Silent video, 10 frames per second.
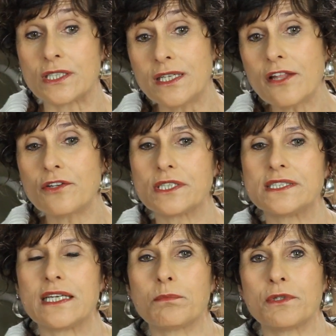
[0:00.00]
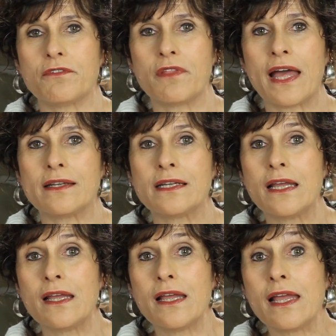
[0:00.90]
Another example of that
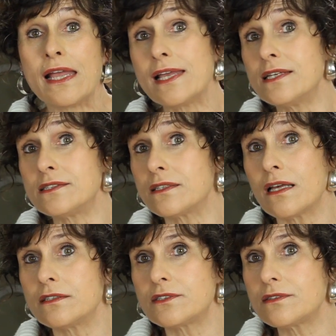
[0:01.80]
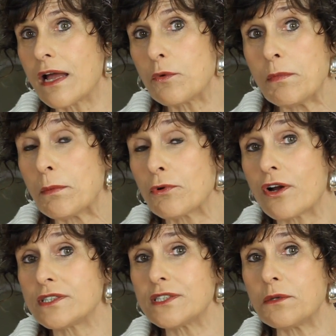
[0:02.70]
is, I remember
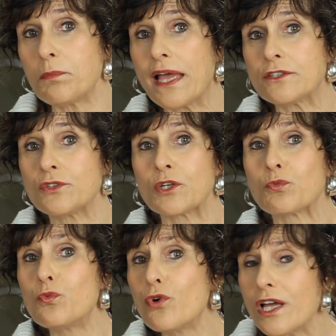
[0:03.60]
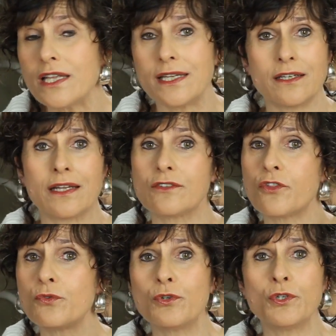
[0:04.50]
our son Patrick running
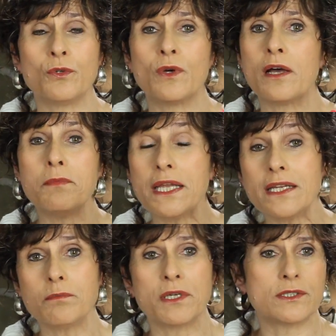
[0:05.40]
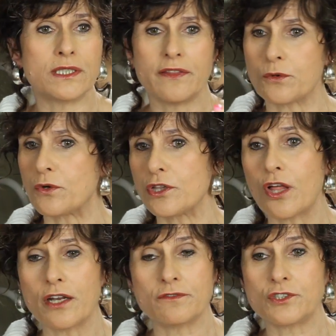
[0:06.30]
through a meeting building. There were a
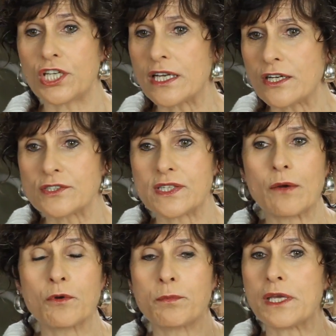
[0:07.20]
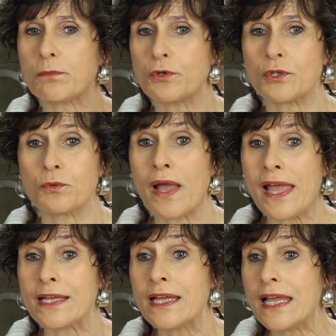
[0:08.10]
lot of chairs that were being put
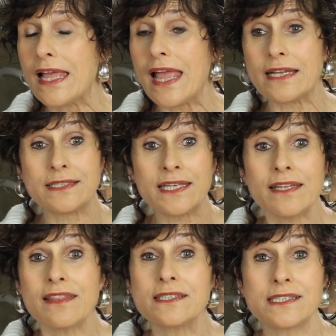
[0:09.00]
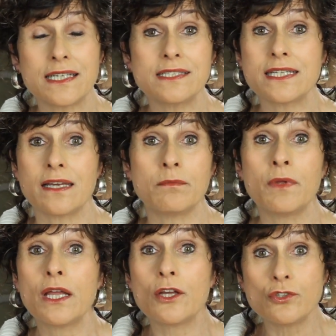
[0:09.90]
away, and Keith had said to him,
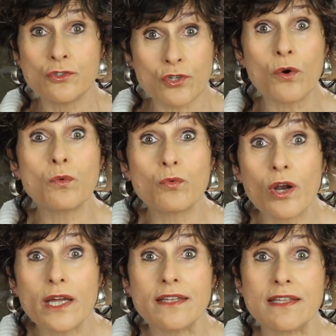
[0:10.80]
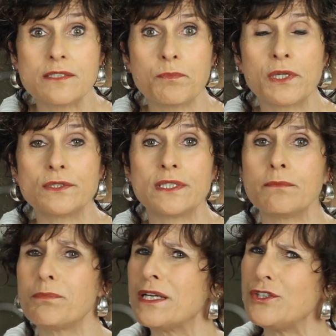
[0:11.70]
don't run in this building.
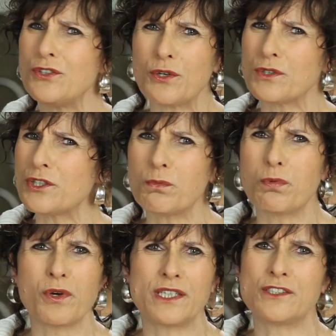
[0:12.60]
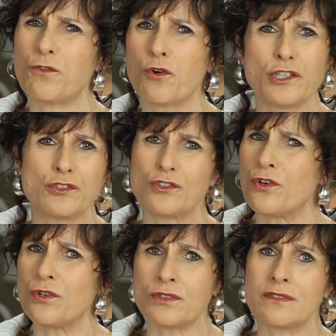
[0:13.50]
But you know, little boys, 4 years
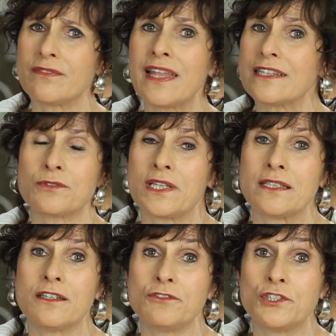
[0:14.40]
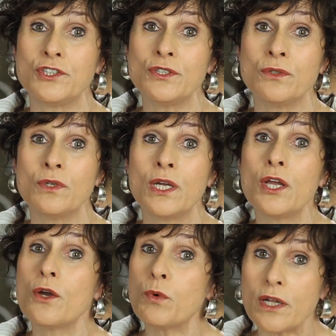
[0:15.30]
old, that's what they love to do.
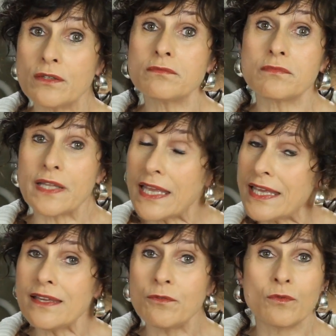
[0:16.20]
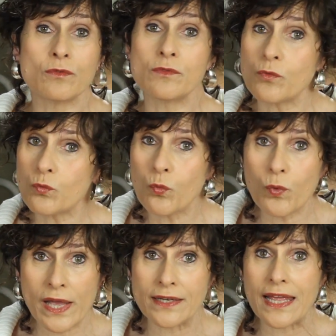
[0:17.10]
Well, he
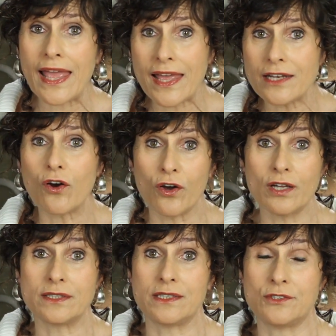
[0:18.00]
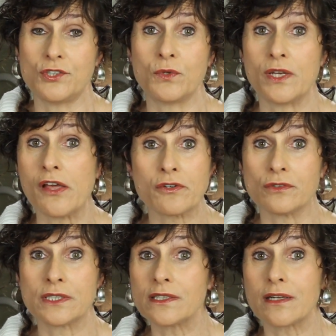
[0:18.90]
went head on into another
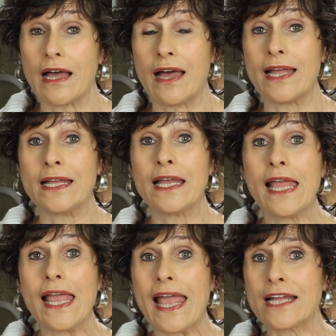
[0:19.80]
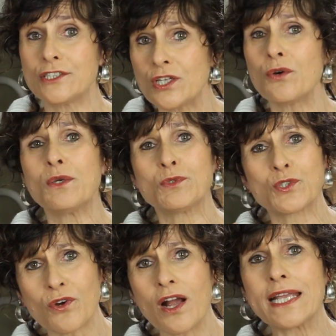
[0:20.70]
little guy, and so he was
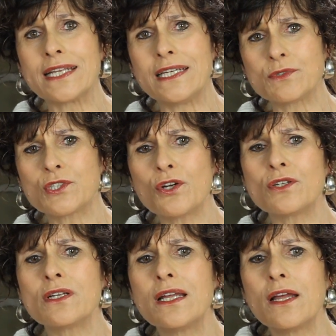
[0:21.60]
crying and he was hurt.